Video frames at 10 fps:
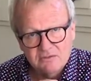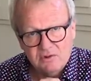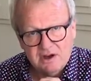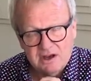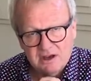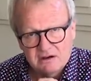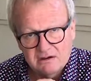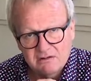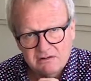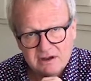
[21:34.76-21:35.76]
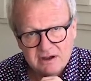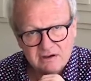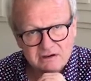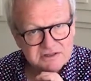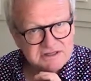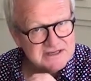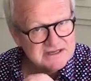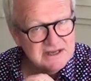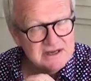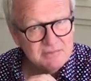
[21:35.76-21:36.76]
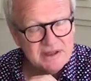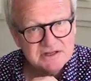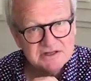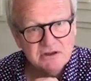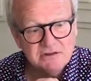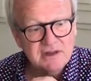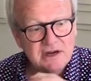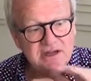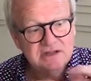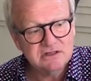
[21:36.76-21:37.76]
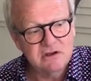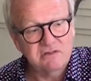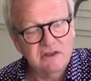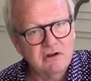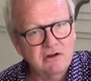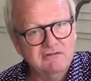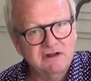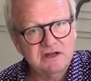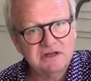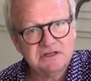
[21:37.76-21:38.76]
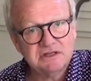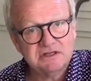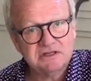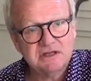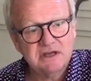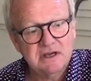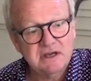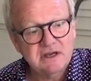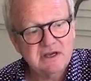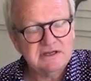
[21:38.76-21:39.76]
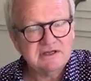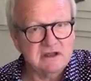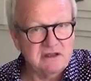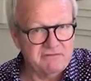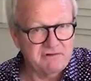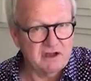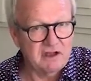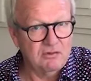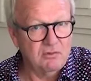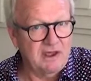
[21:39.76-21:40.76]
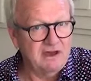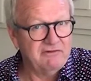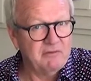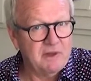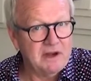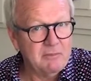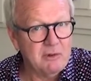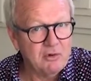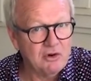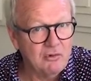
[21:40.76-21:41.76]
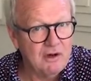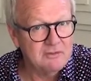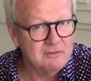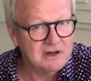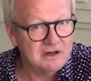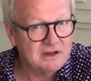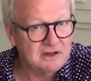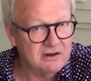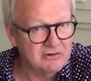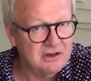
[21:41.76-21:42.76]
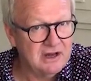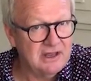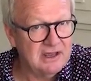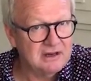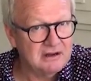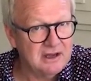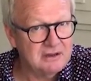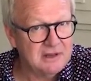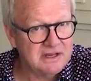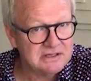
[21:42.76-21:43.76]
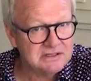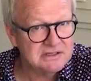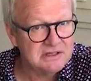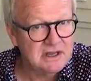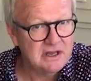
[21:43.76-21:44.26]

we are on 16 months on the lease on the non-vintages. In South Africa, we have a minimum requirement currently at 9 months,